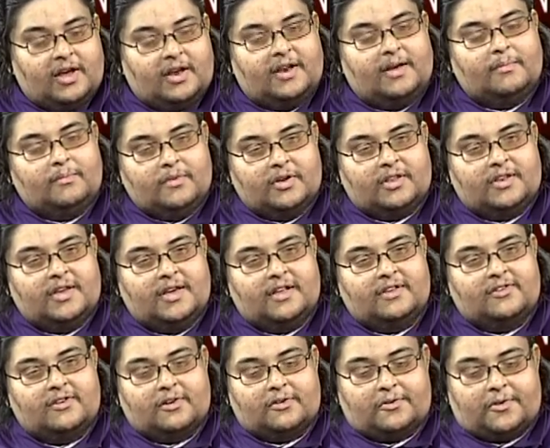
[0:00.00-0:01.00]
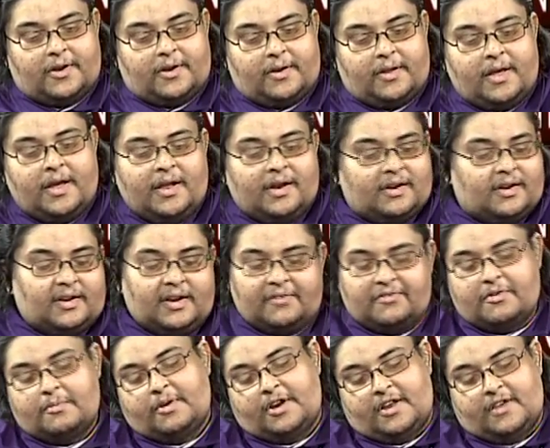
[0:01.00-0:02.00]
them with their children. Not
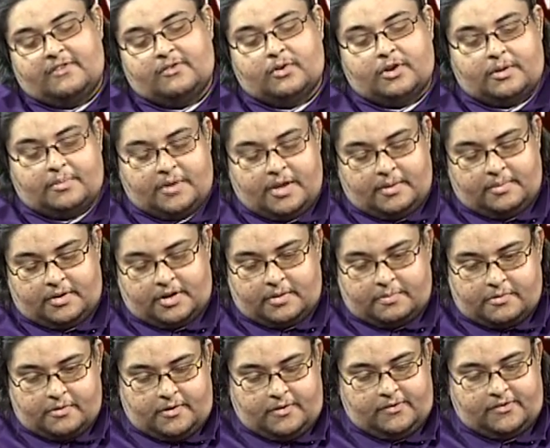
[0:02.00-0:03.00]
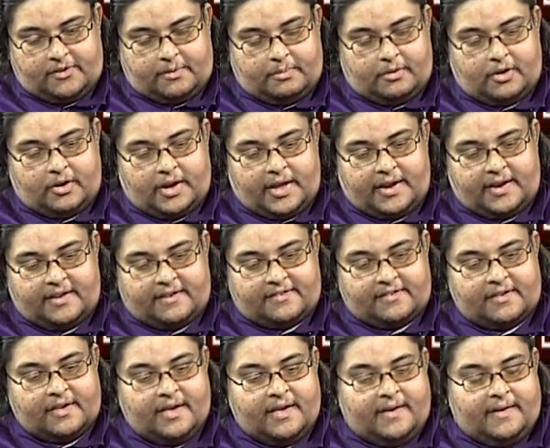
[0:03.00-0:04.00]
everybody is going to be able to produce a book like
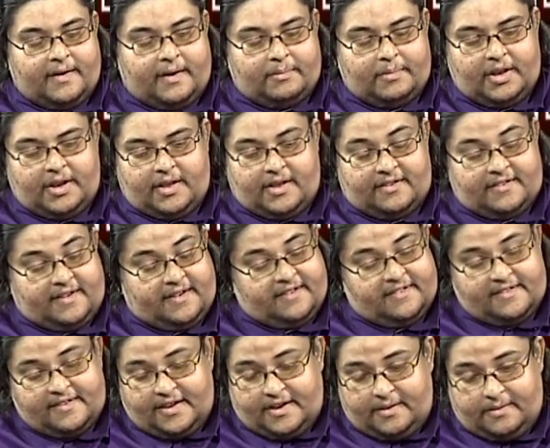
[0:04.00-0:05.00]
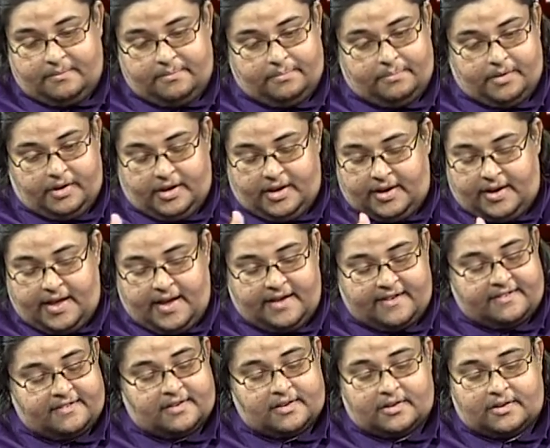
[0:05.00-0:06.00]
this. I mean, as I said in the
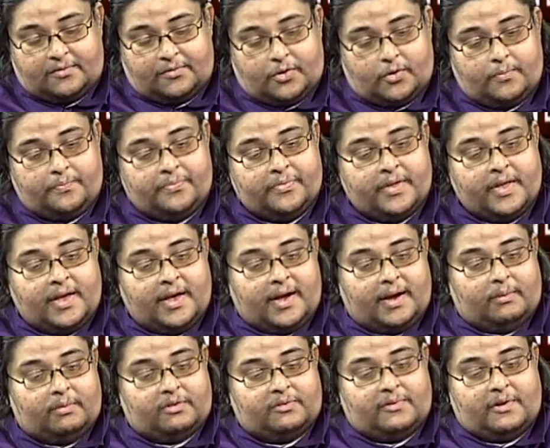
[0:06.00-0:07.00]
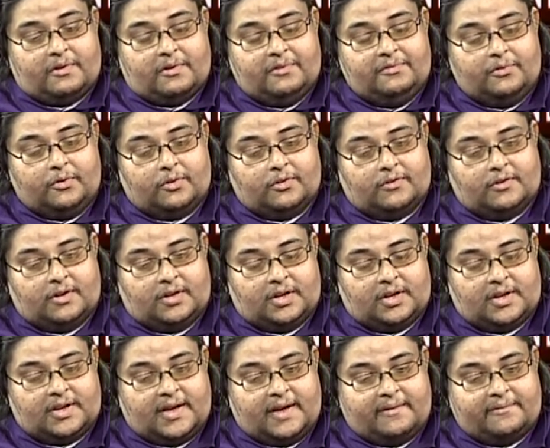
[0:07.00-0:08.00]
last interview, I was very fortunate
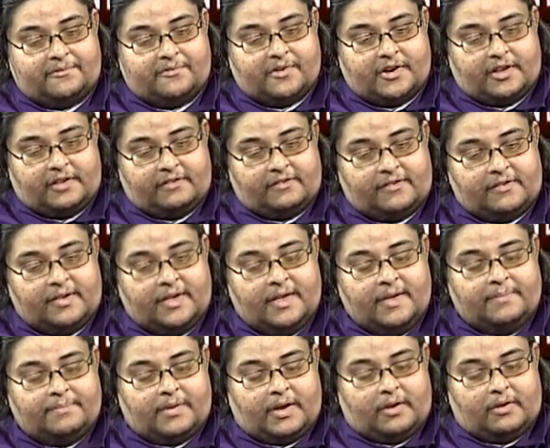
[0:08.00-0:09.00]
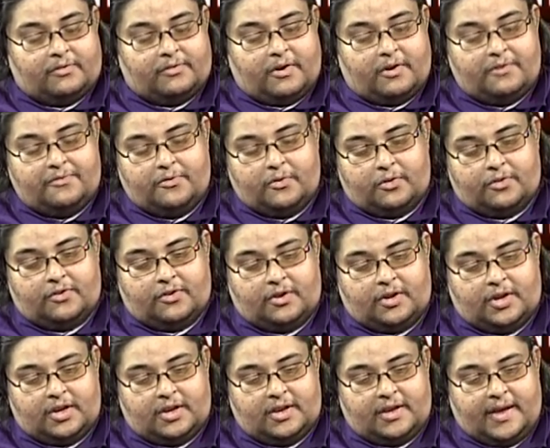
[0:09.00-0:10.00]
to have friends. I was very
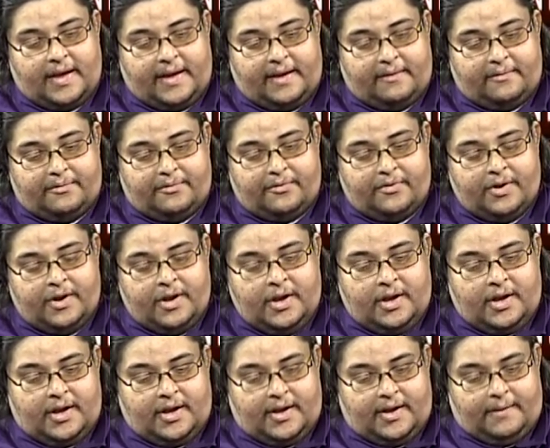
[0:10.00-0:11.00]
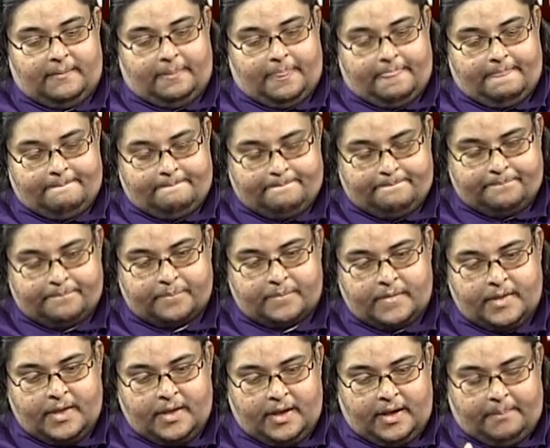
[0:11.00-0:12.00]
fortunate to have
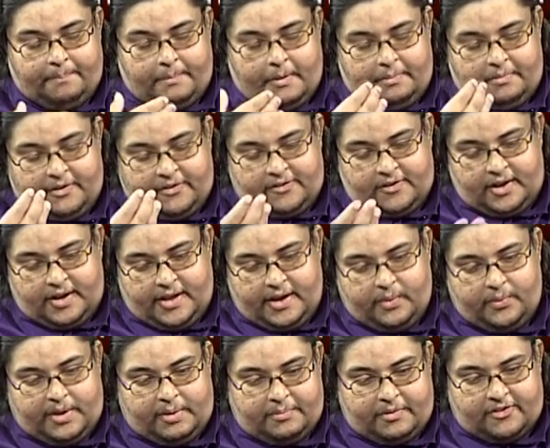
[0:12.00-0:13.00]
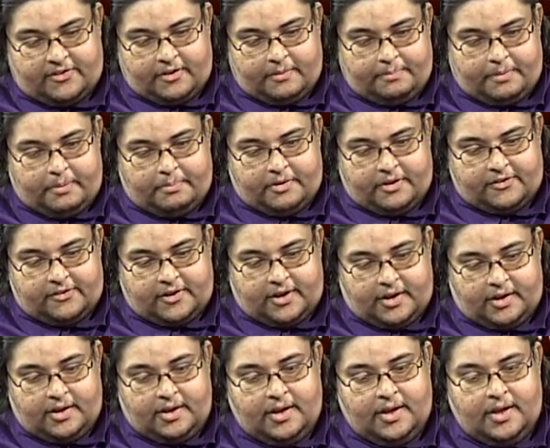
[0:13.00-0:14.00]
a publisher like Queen Bishop
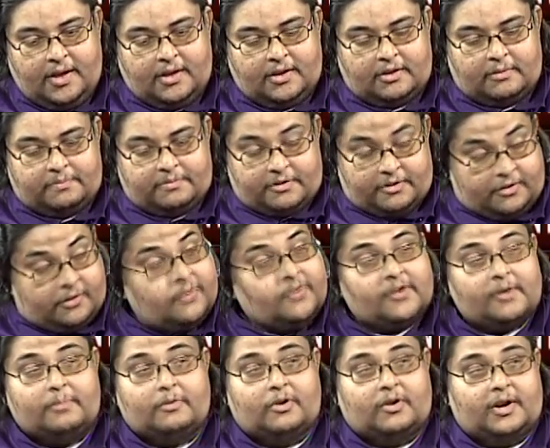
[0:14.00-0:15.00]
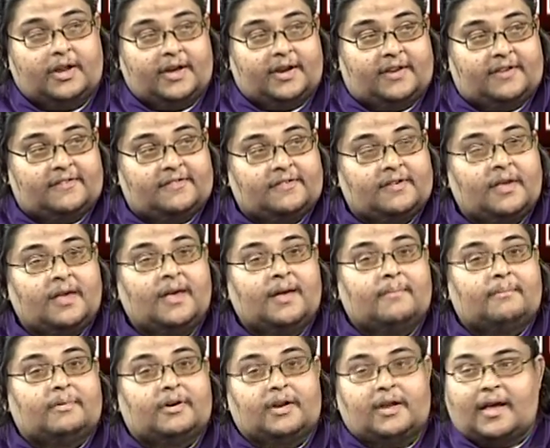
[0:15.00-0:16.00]
Publishing to produce a book like this.
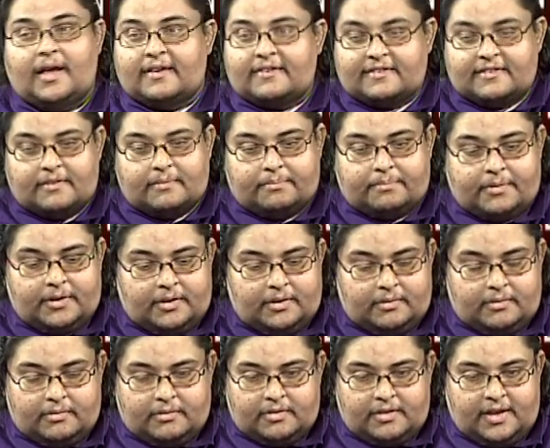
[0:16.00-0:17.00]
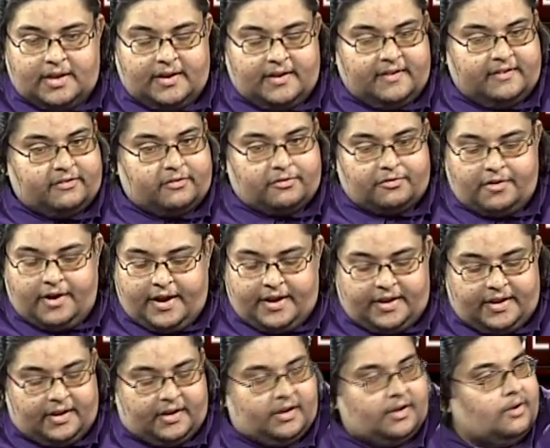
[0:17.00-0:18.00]
But a simple thing as
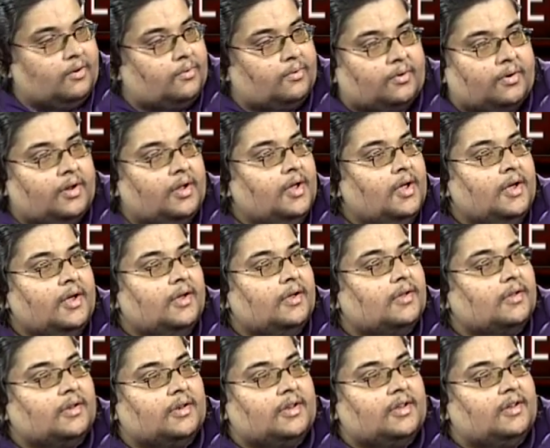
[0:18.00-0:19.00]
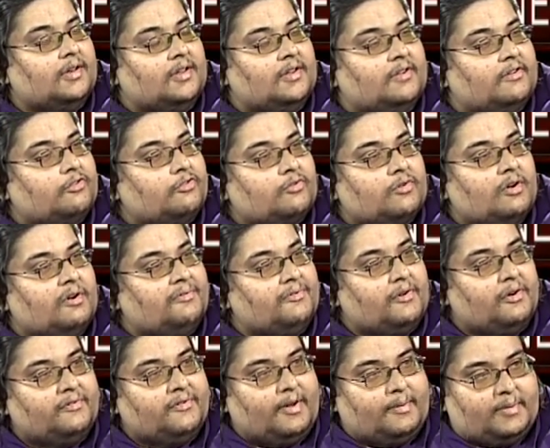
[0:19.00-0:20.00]
writing down the history of
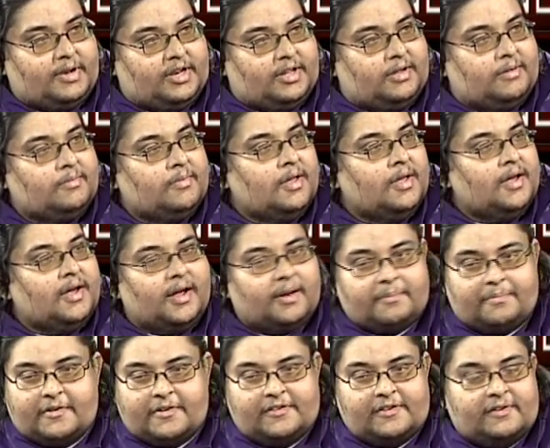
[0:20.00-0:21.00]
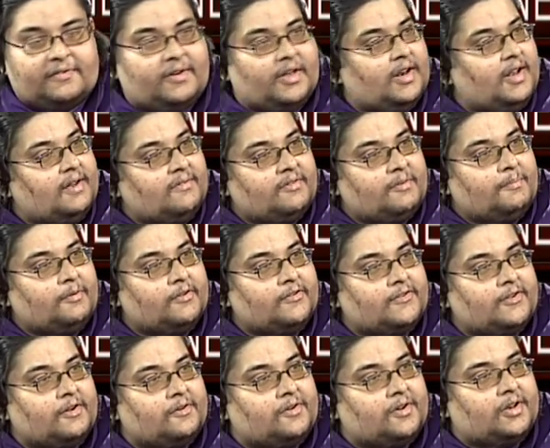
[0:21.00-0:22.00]
your family and preserving that for
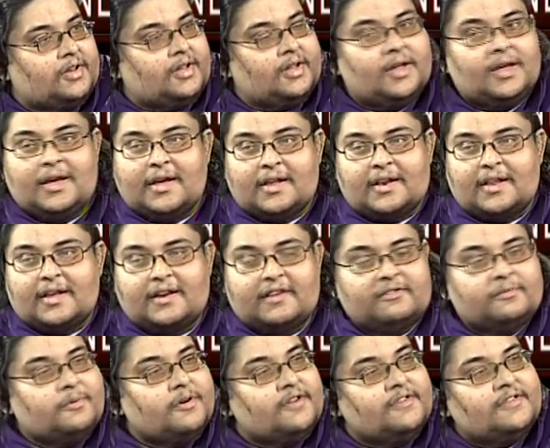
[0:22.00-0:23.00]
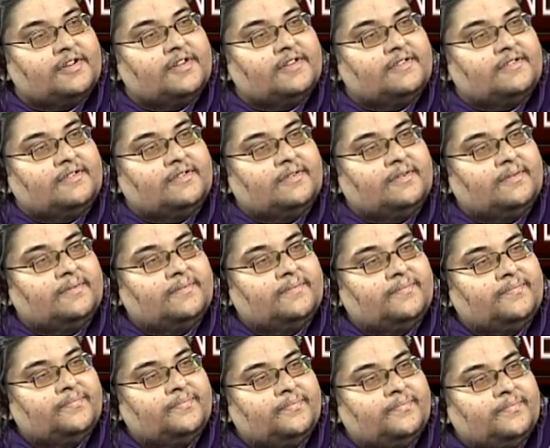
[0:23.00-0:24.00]
posterity, that is priceless,
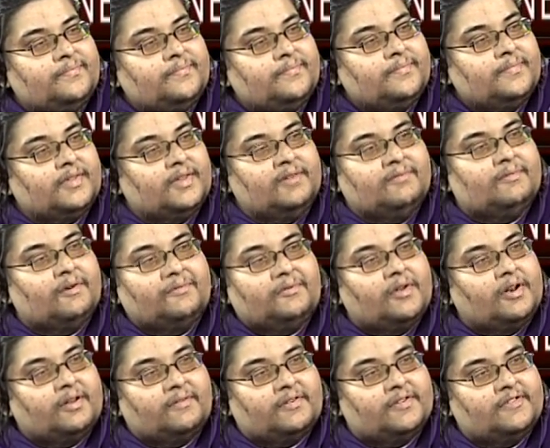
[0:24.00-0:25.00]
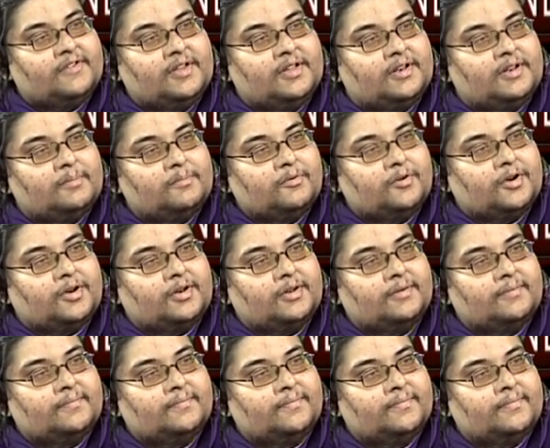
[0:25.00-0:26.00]
even if you never see it in print,
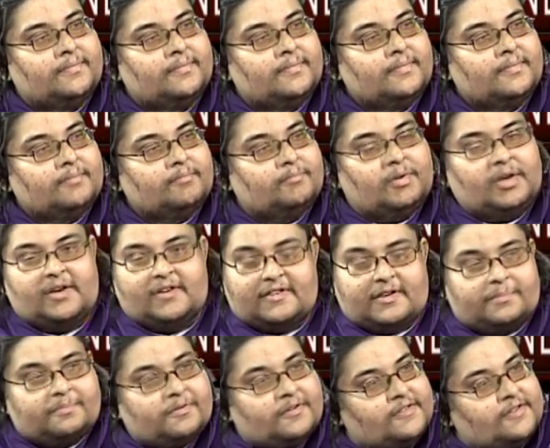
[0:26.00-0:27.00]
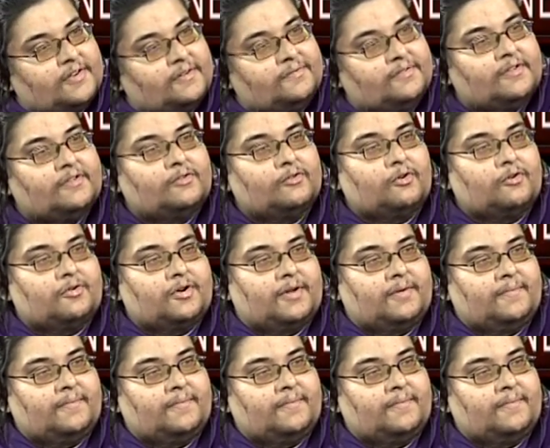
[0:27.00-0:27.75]
because it preserves the story.